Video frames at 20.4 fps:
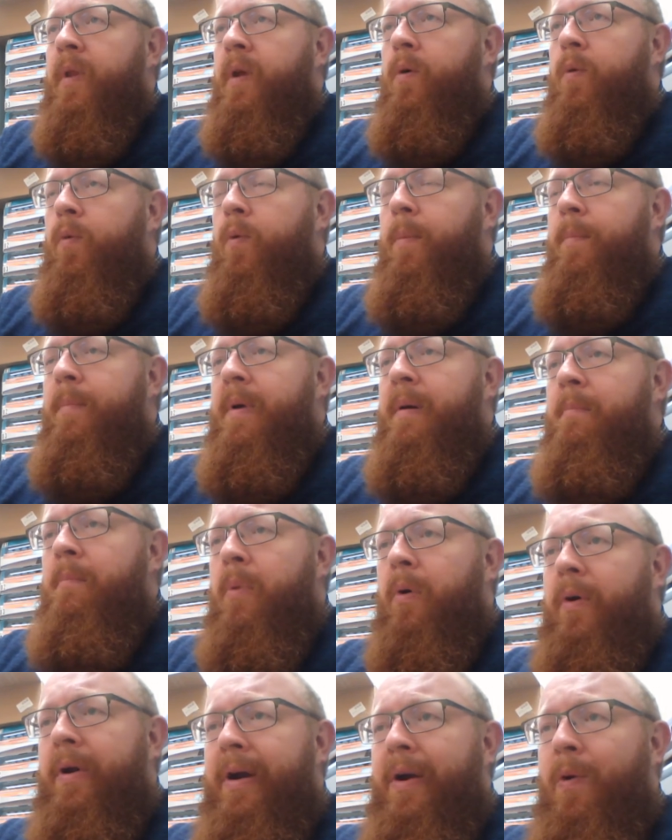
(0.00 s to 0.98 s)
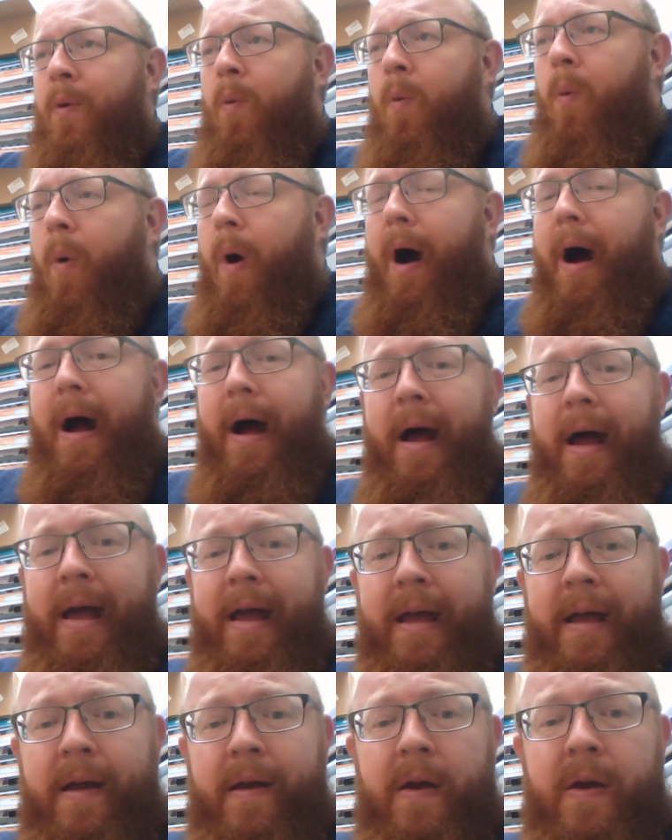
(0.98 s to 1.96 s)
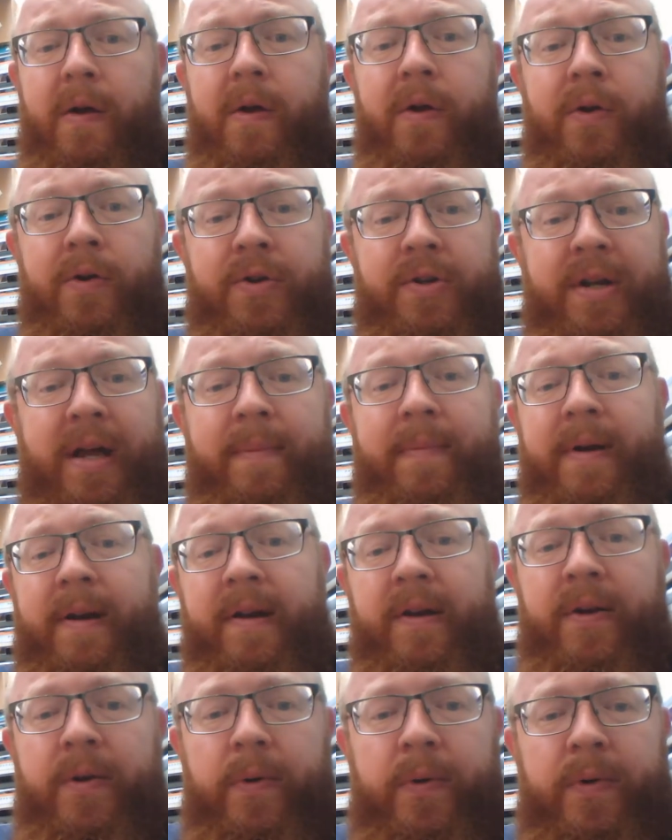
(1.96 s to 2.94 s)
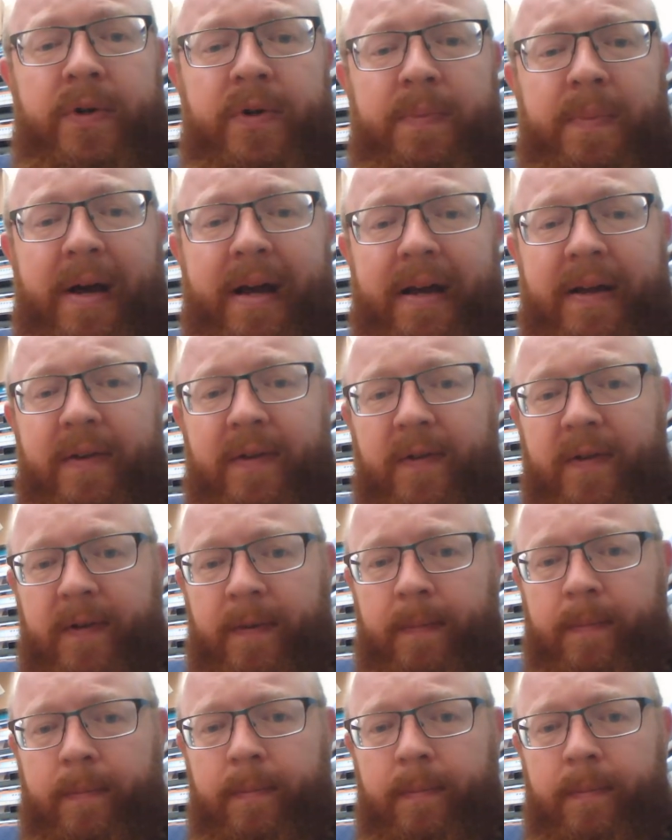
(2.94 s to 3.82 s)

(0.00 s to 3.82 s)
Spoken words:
remembering why you're stepping into a space,